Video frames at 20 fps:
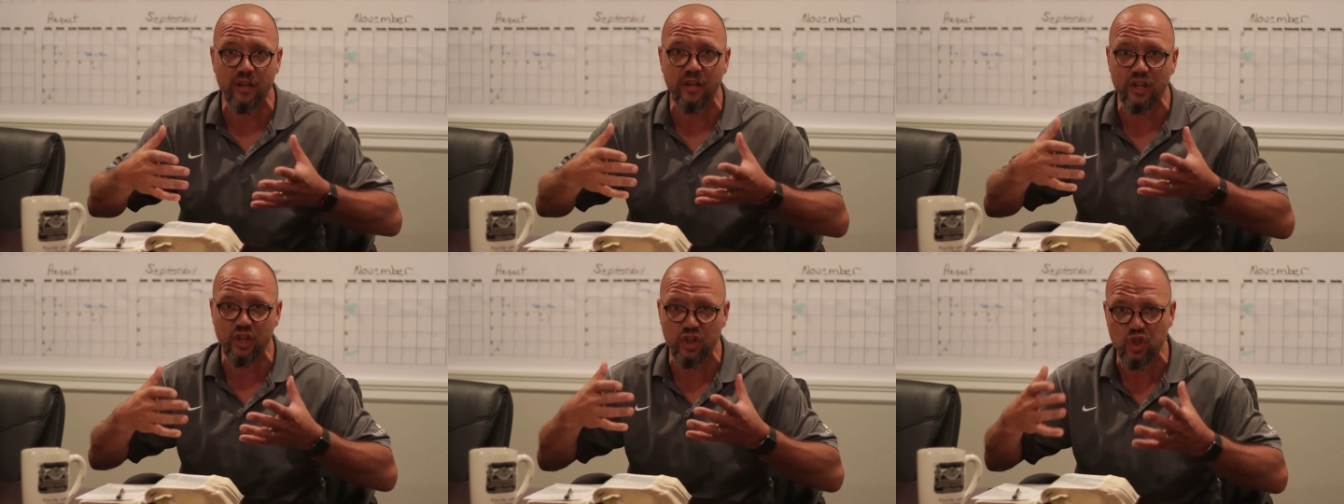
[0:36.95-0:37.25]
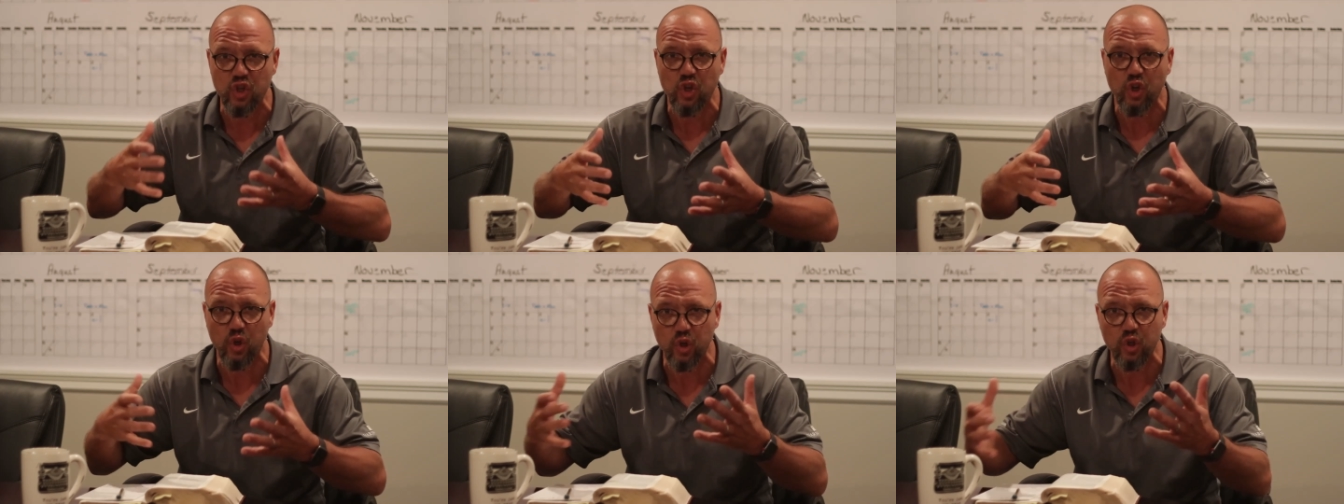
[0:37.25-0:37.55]
in
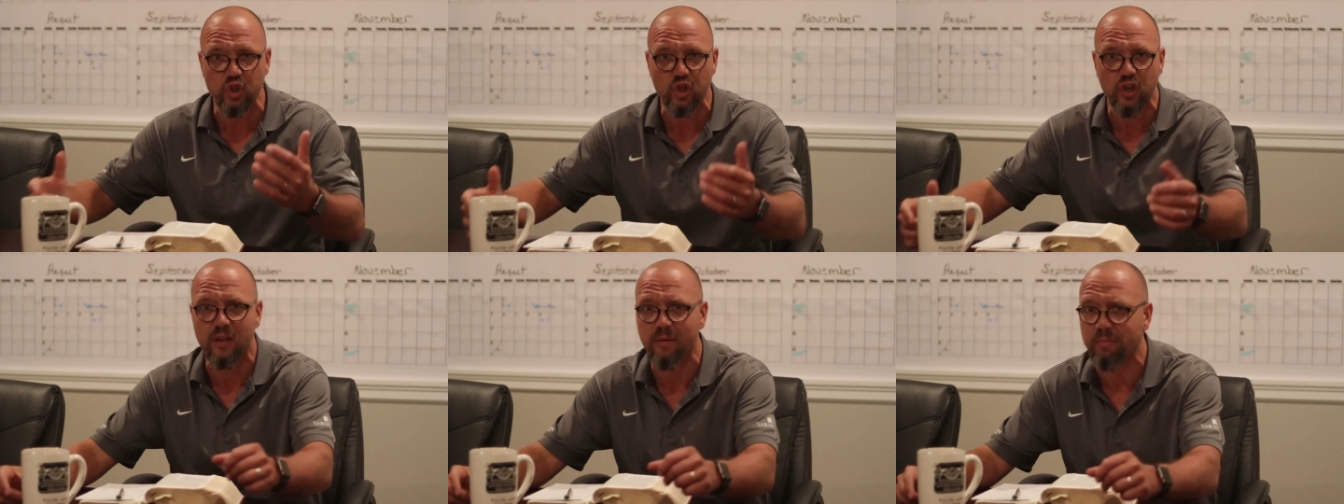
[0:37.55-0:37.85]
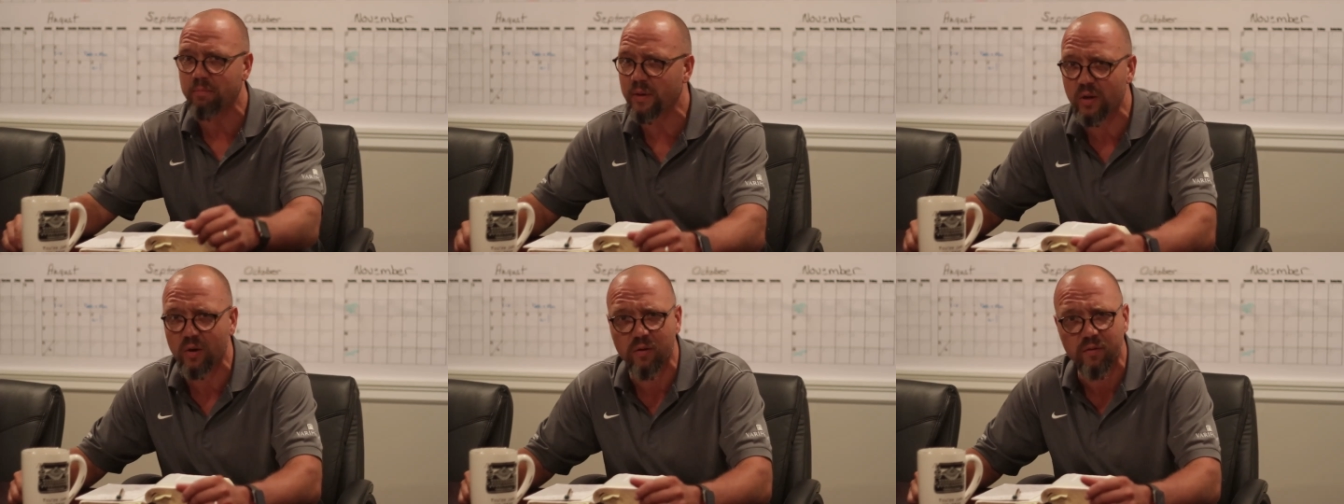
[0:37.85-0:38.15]
this church in the
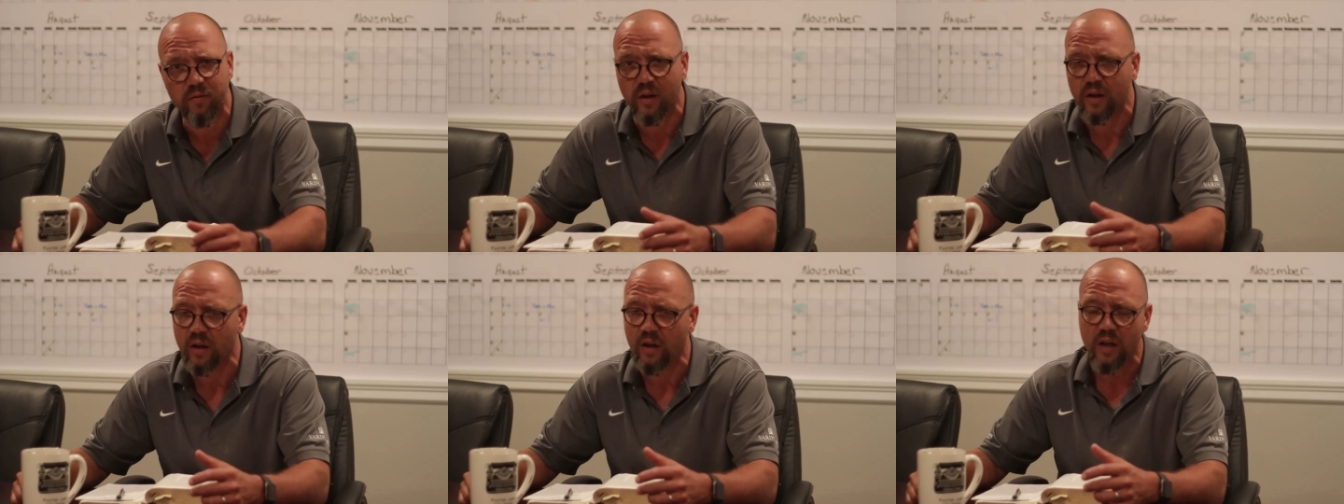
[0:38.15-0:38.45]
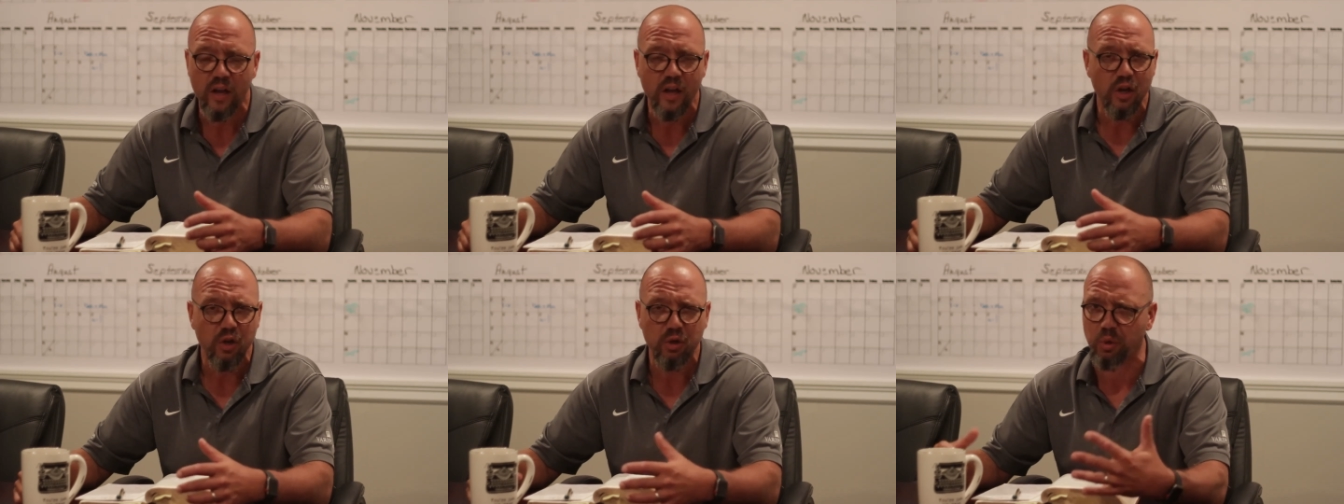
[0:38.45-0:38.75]
middle of a
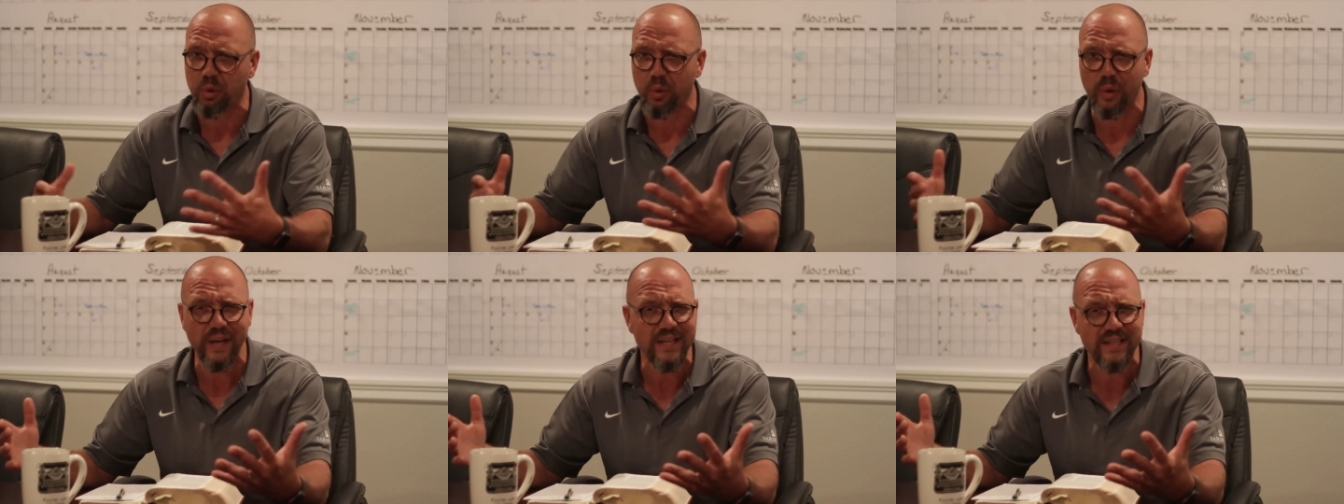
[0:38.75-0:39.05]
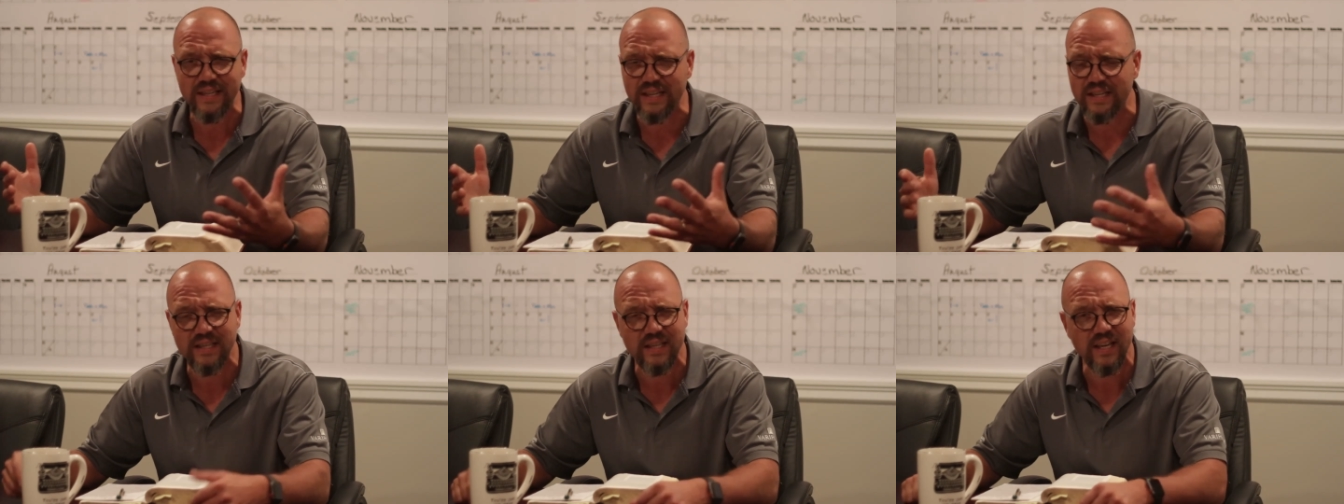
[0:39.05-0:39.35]

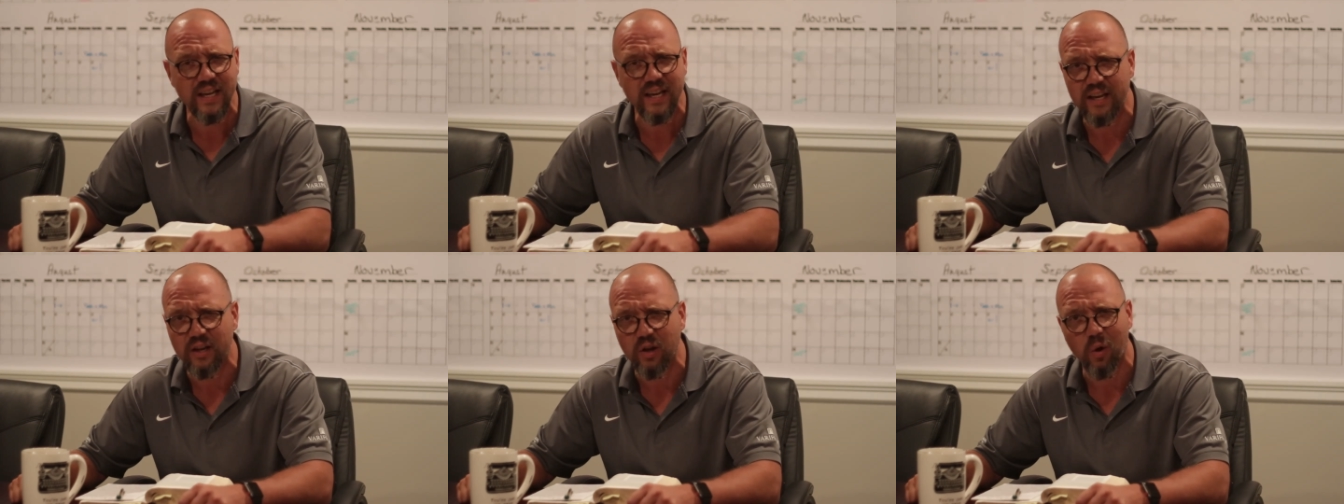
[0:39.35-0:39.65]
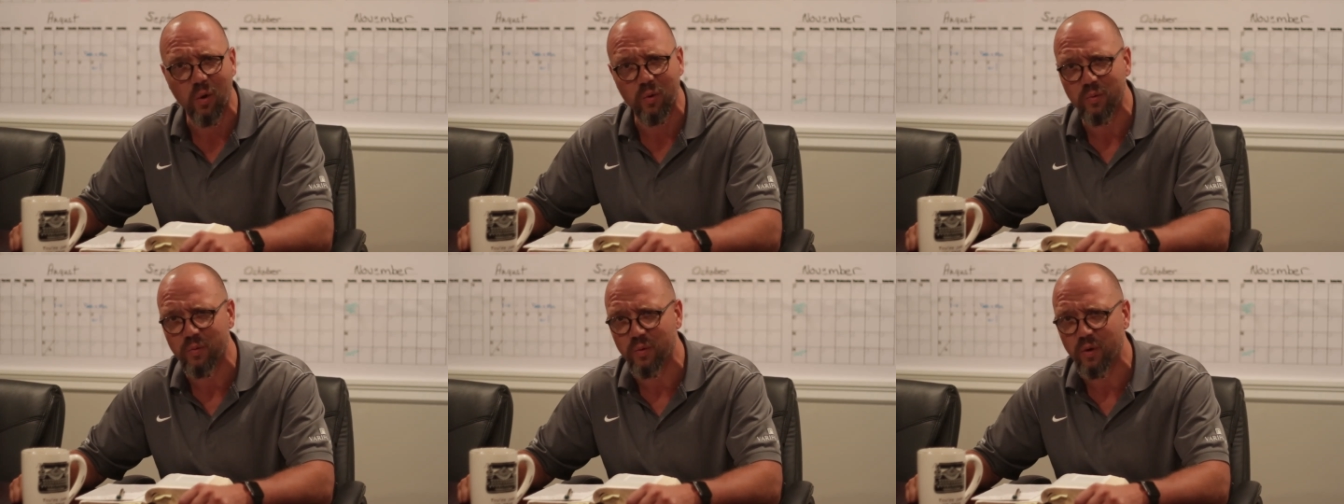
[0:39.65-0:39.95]
crazy city
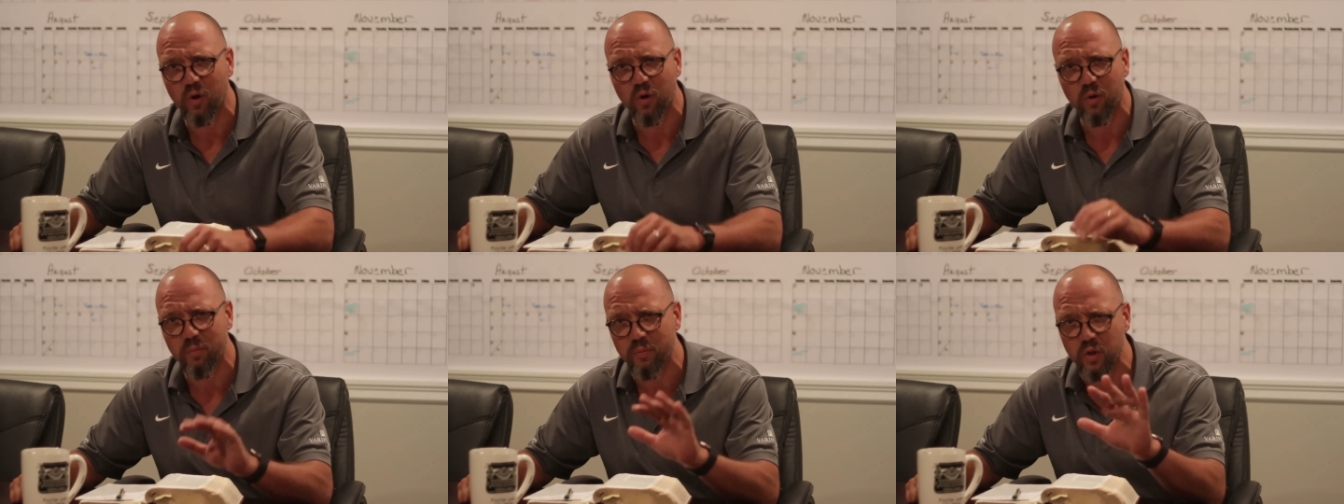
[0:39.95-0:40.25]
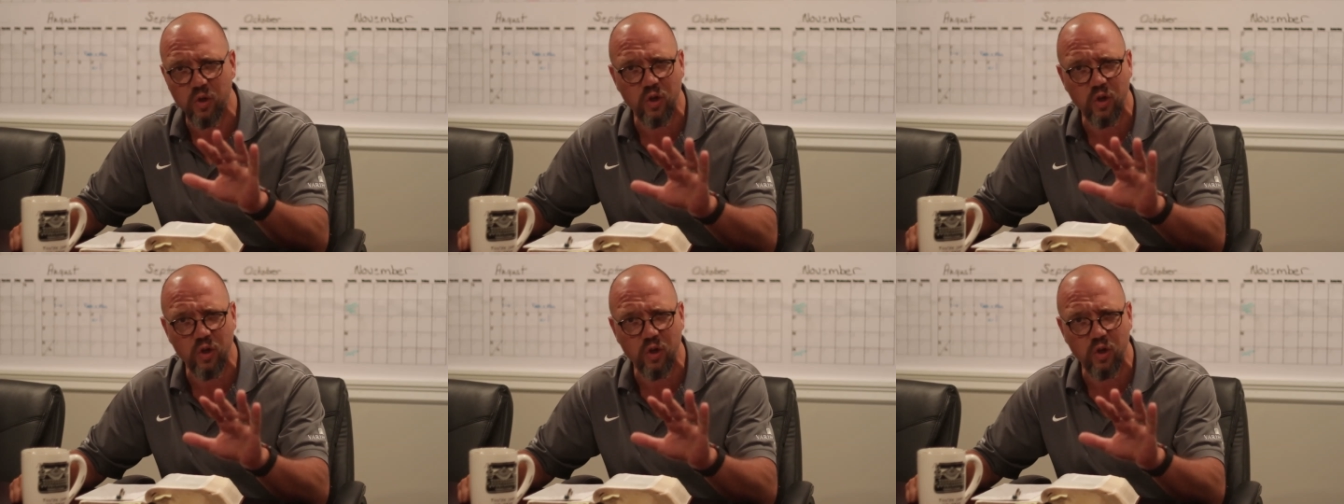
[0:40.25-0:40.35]
called Rome.